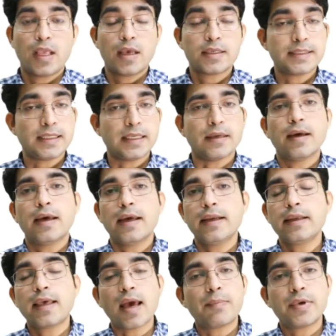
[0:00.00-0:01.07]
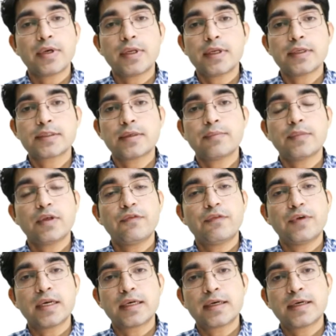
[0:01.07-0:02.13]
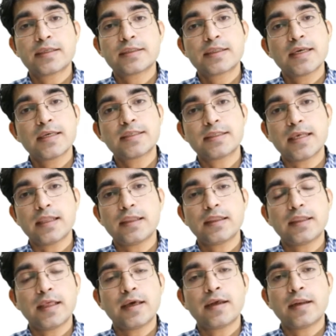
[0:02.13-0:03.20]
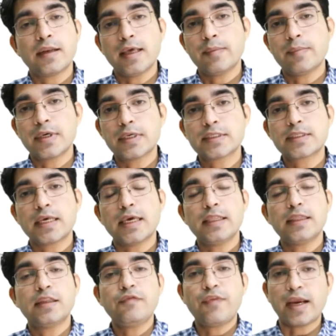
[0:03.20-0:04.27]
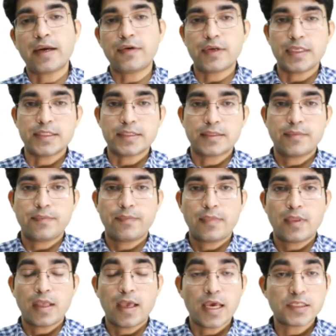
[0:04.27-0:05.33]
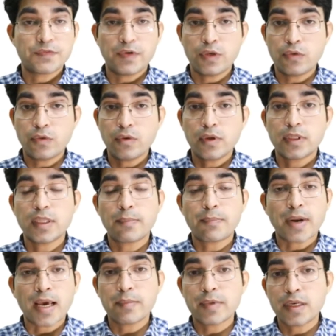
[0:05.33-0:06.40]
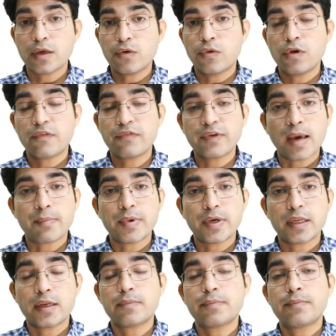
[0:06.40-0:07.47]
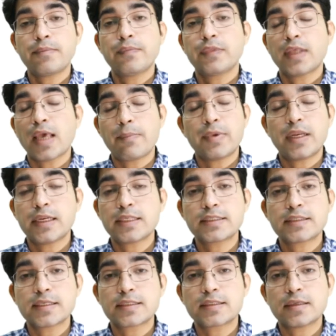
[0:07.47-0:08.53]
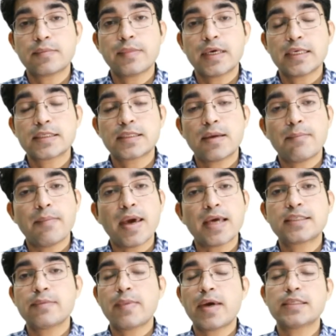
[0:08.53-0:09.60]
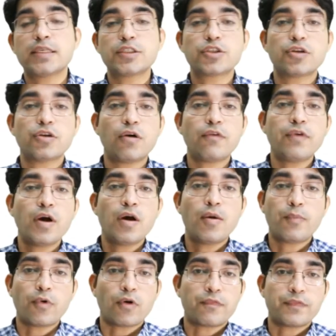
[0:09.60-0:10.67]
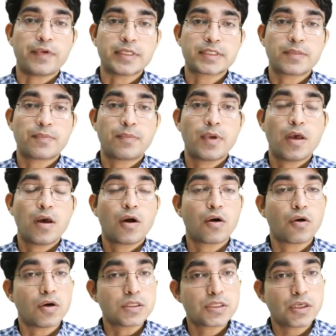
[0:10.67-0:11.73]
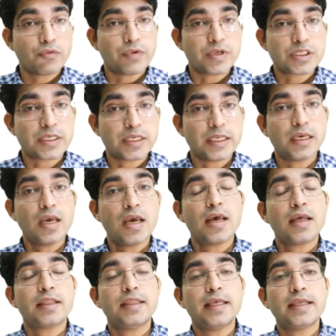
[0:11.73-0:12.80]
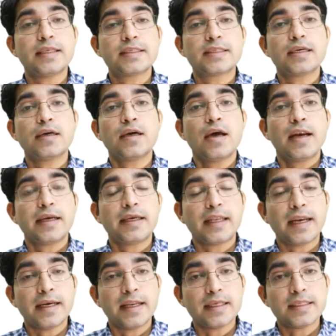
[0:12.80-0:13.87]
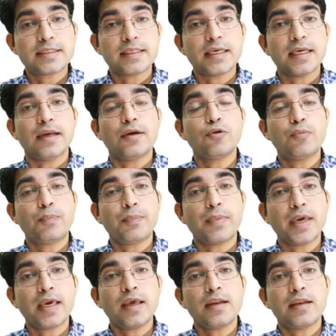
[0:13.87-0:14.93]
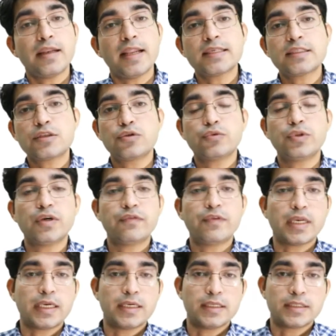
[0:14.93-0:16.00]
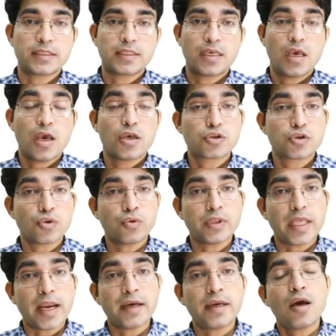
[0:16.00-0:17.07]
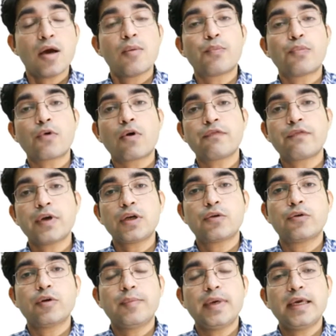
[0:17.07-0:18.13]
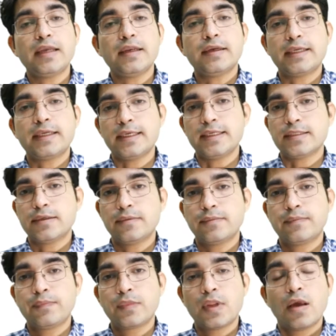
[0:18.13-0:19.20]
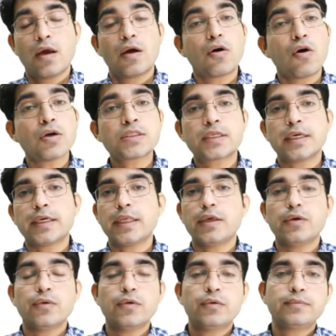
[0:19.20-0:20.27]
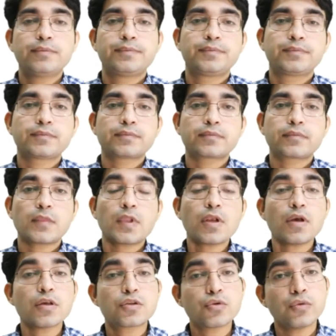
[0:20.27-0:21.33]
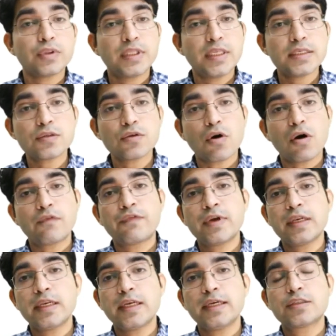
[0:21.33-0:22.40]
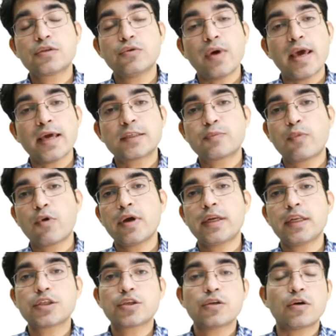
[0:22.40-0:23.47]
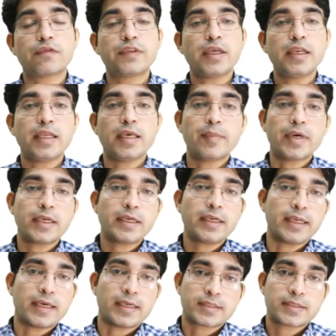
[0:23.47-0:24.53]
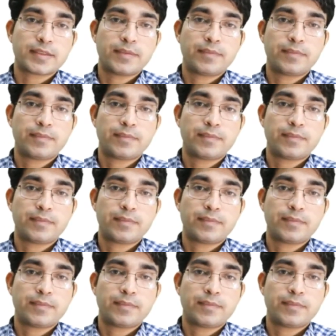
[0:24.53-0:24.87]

See, in capitalism, the workers sell their labors in the factories. As we know, the primary goal of capitalist system is the maximization of profits. Consequently, there is a tendency to pay less to the workers so that profit could be increased. Cost cutting, you know. So this often leads to exploitation of the labor class.